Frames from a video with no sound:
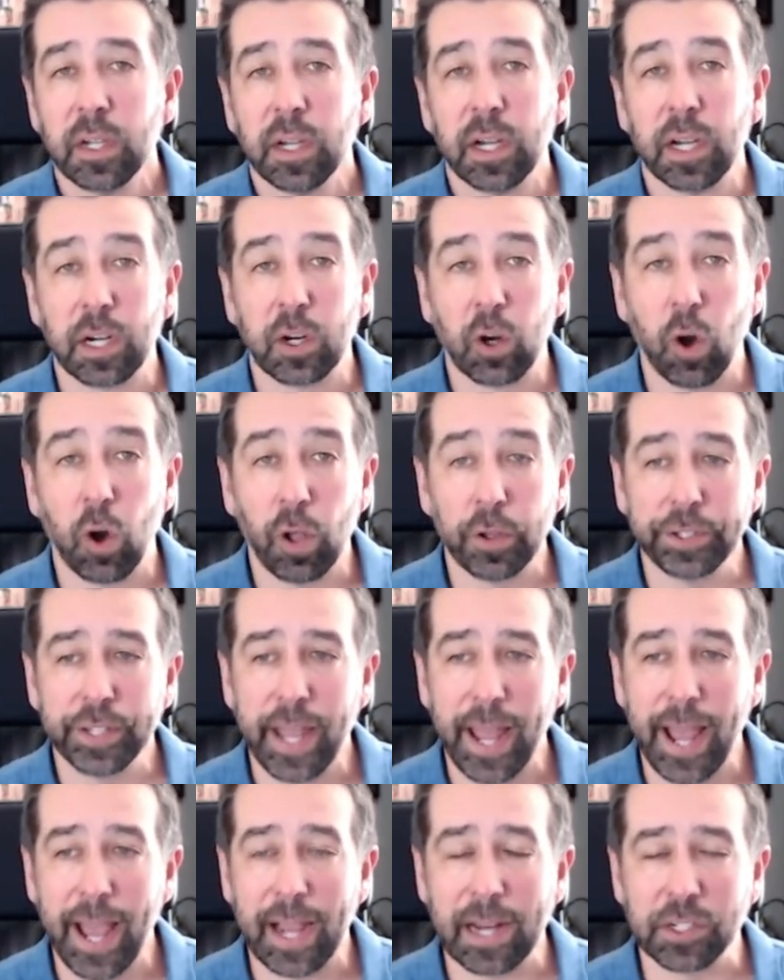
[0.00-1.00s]
A call
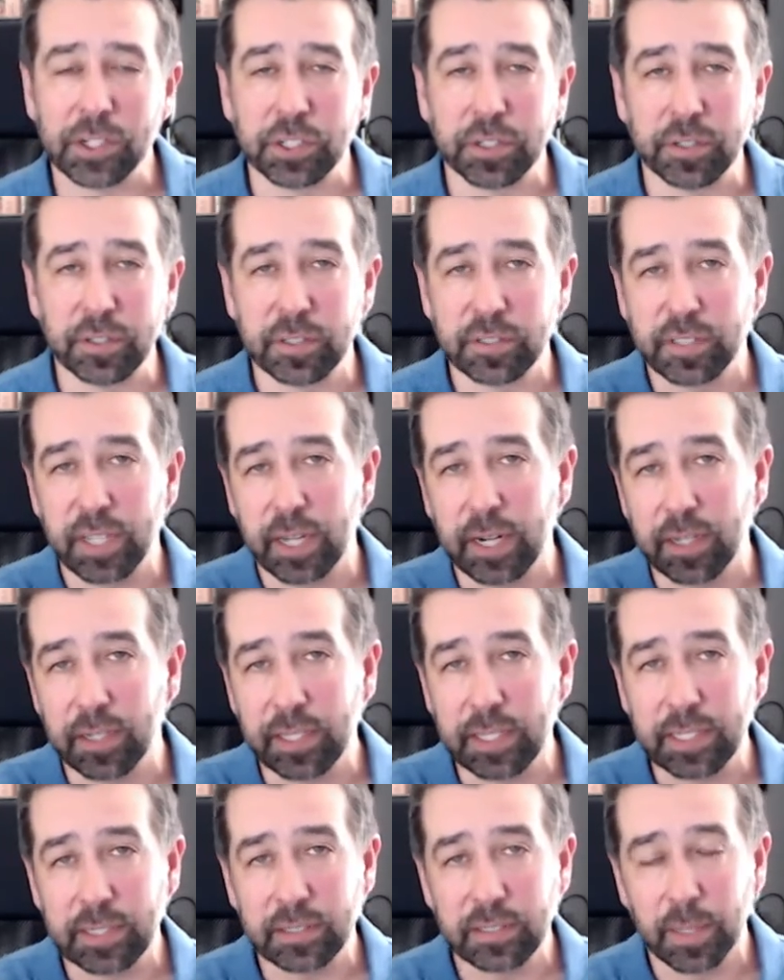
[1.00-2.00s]
to action. This kind of
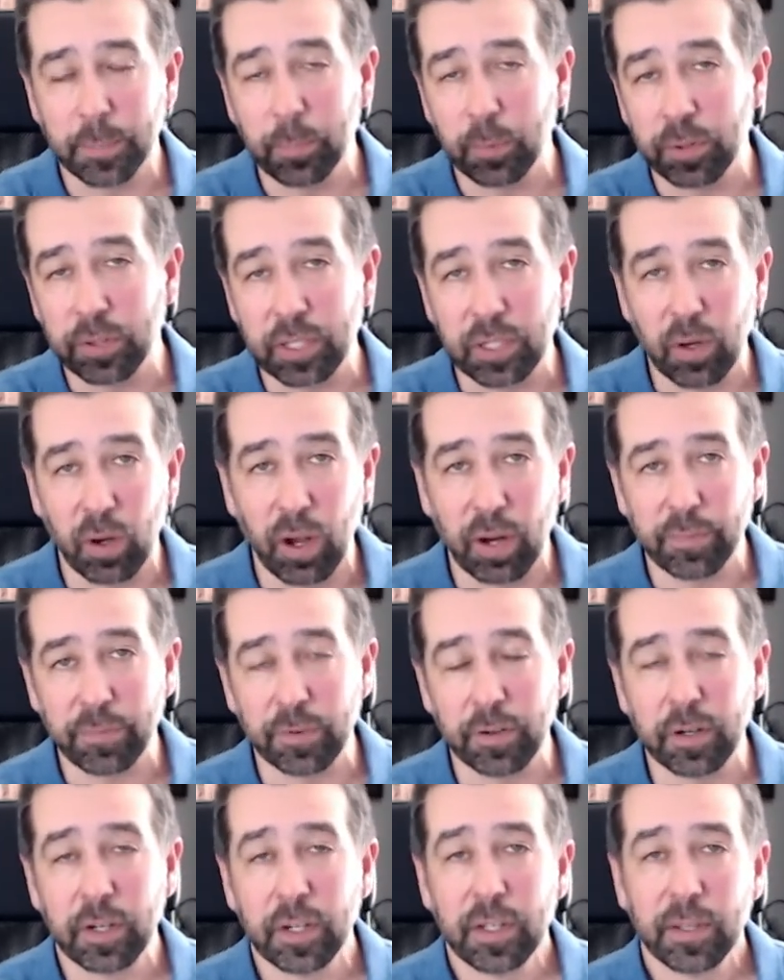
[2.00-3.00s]
links up with the
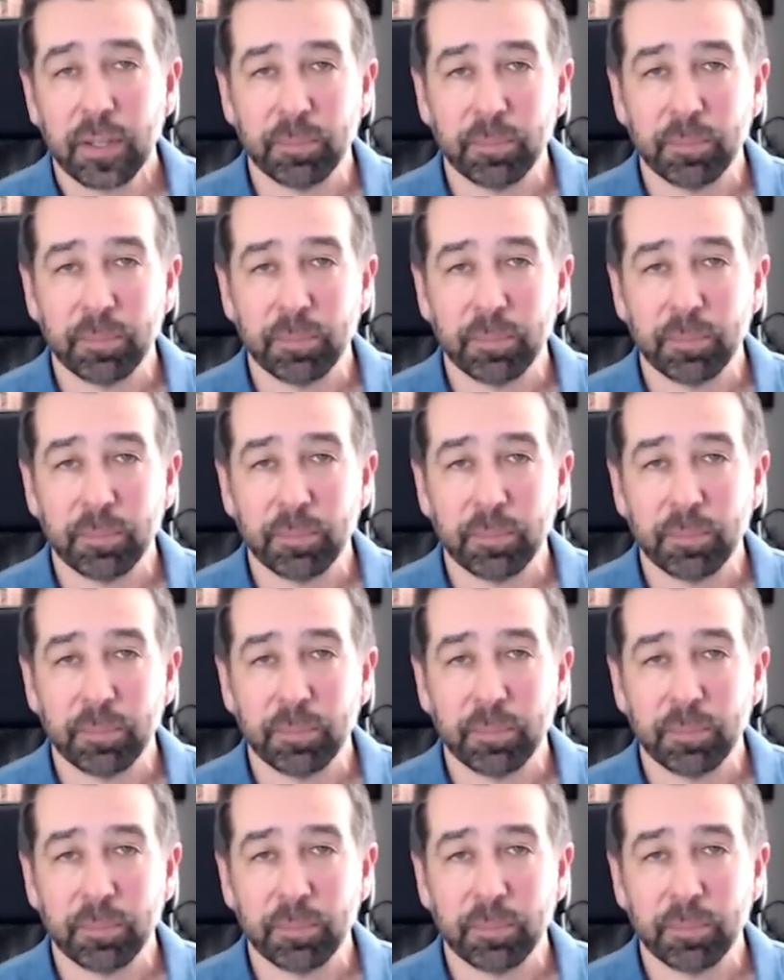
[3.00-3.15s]
offer.